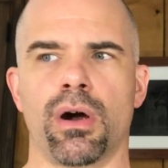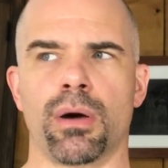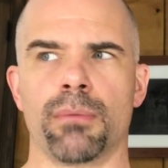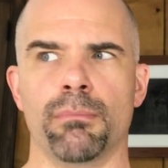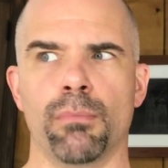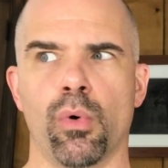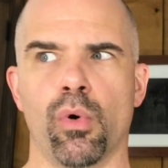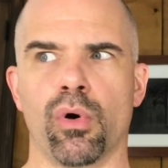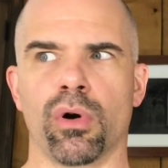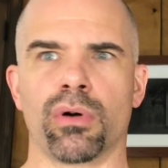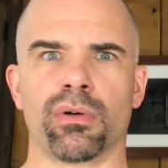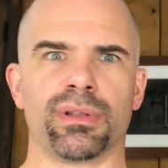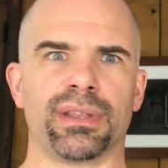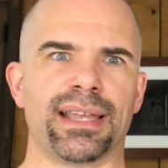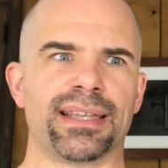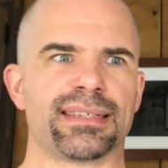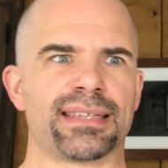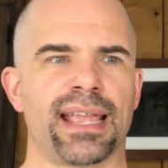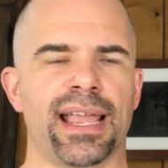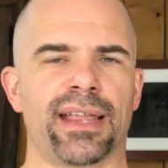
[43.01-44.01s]
are more or
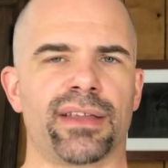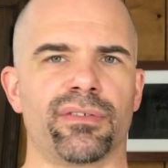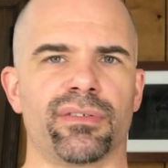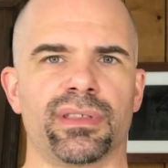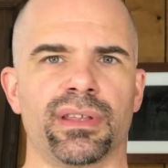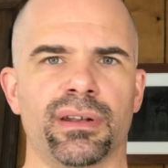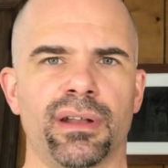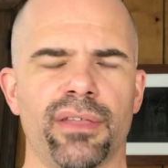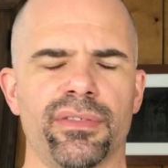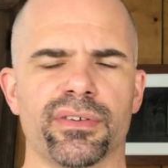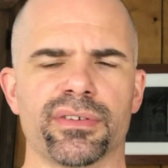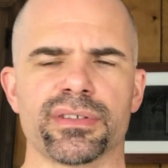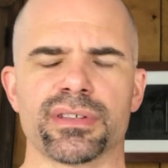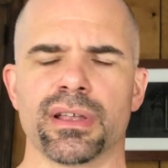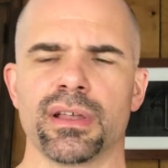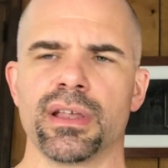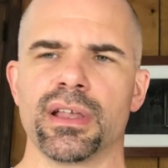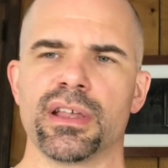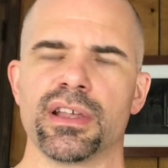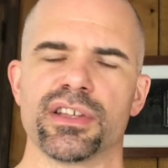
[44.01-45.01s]
less accurate than others.